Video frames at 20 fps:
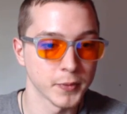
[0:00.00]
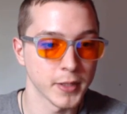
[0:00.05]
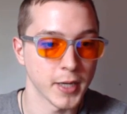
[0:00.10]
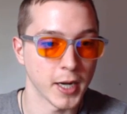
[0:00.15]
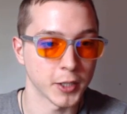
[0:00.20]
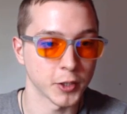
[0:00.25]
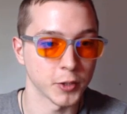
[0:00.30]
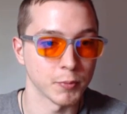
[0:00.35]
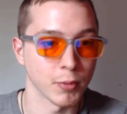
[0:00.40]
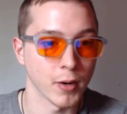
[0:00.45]

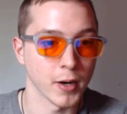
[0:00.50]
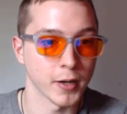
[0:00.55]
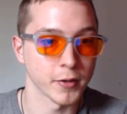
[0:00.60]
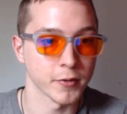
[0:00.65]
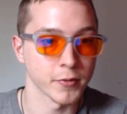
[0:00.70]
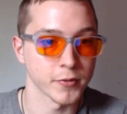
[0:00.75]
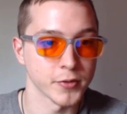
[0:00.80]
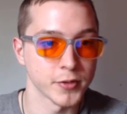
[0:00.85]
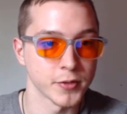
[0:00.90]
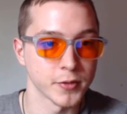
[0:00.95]
Dr.
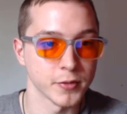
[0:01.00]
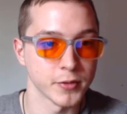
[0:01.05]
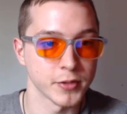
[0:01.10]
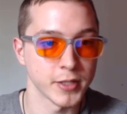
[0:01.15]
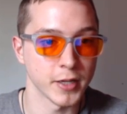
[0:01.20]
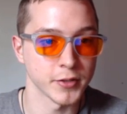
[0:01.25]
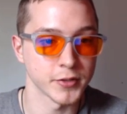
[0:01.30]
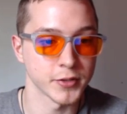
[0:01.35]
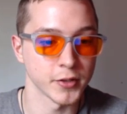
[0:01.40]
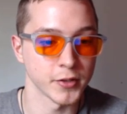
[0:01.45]
Bronner's
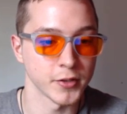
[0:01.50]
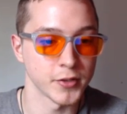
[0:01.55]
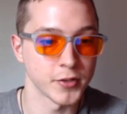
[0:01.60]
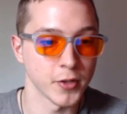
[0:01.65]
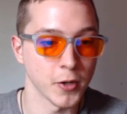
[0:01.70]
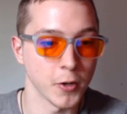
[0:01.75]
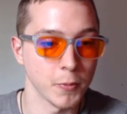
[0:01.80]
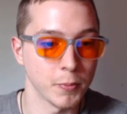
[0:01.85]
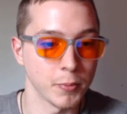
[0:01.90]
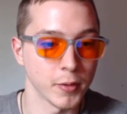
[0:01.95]
salsa
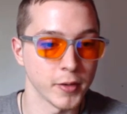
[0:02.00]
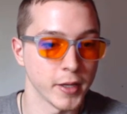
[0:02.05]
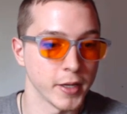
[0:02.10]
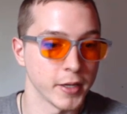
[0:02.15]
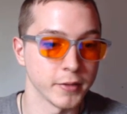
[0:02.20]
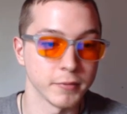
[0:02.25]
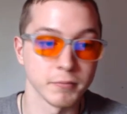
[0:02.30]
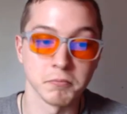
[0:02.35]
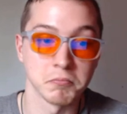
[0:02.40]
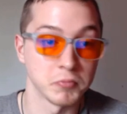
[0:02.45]
soap, and
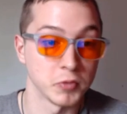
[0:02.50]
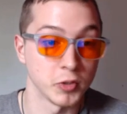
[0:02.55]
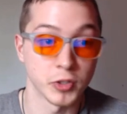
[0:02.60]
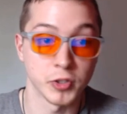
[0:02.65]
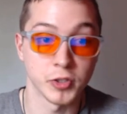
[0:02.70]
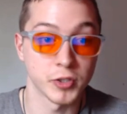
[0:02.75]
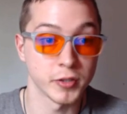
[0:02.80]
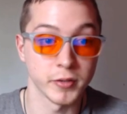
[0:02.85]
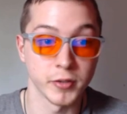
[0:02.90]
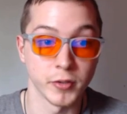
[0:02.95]
then
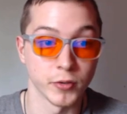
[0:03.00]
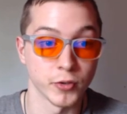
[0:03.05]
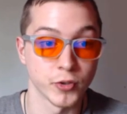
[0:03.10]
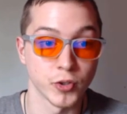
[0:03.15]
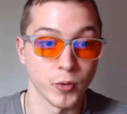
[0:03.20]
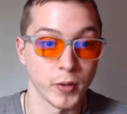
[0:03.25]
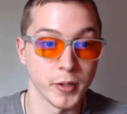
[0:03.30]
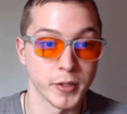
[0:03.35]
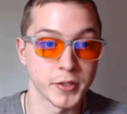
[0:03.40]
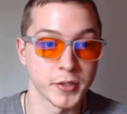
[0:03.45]
just your
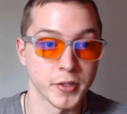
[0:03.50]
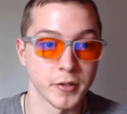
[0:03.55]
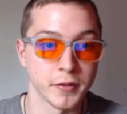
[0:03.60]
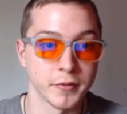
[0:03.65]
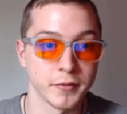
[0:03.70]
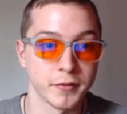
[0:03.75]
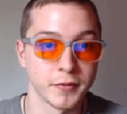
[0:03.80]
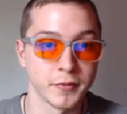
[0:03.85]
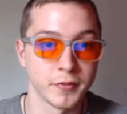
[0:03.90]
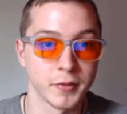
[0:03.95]
choice
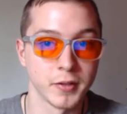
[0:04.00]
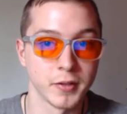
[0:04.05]
of